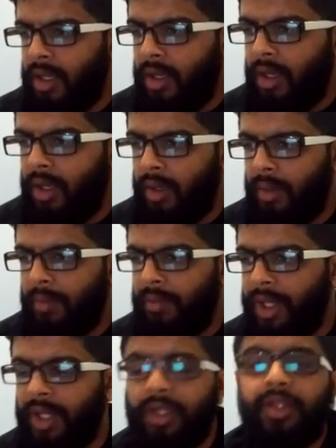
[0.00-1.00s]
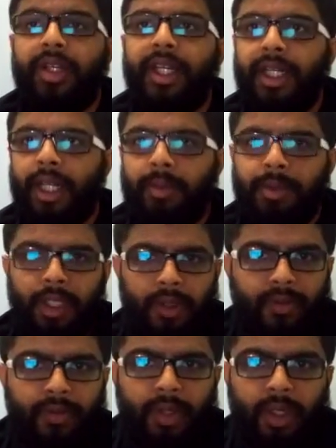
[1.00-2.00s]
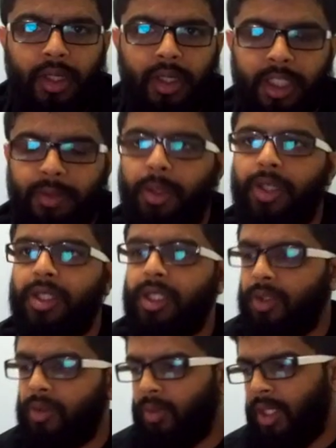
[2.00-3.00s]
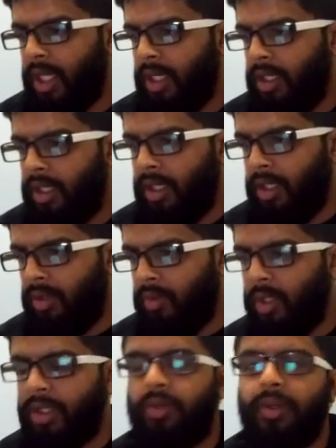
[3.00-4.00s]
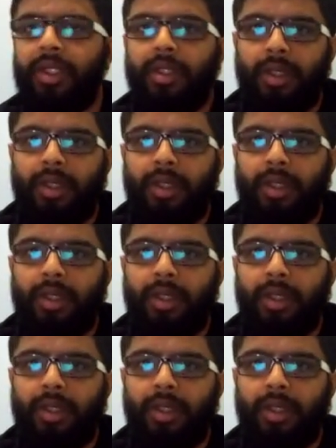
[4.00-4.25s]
There are three types of responses we can work with.